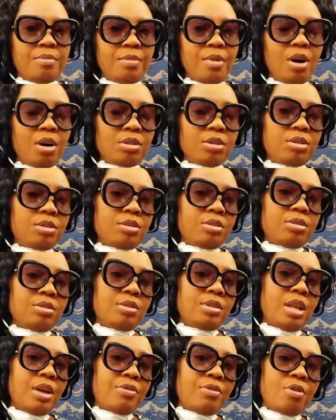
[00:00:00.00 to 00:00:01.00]
But
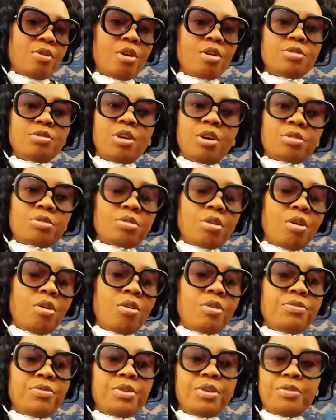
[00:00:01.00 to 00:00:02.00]
and for call
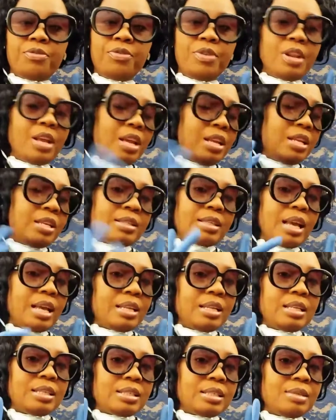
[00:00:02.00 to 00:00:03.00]
doctor, if you feel any
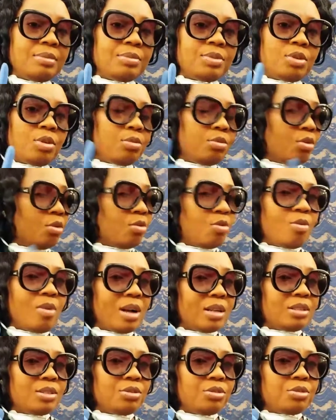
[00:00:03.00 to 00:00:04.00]
sign and symptoms, no
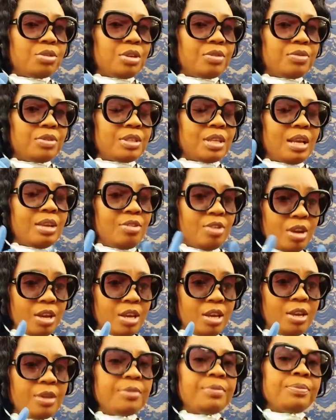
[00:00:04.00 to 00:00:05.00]
quarantine yourself is a
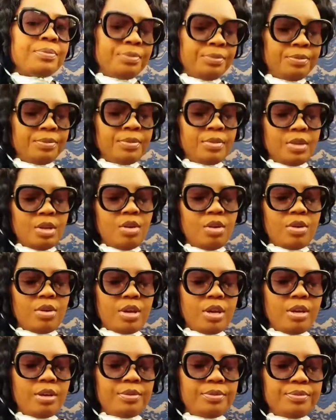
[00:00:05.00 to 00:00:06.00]
year.
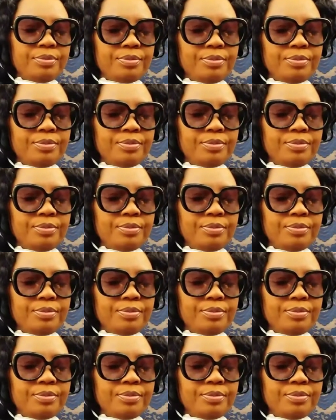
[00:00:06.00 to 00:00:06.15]
Okay.